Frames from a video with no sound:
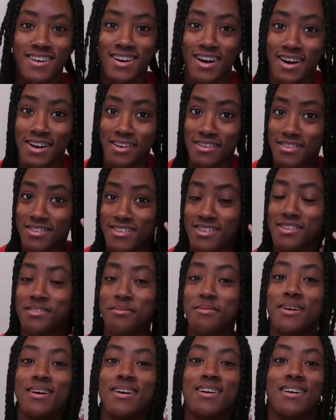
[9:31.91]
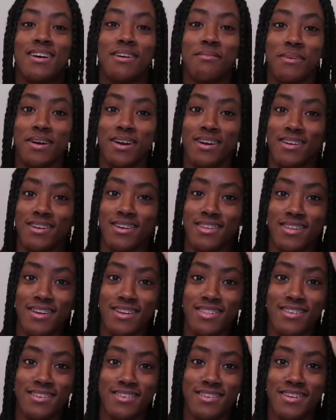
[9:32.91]
I used to get my hair done like
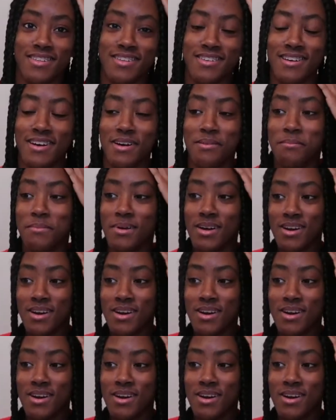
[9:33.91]
this all the time.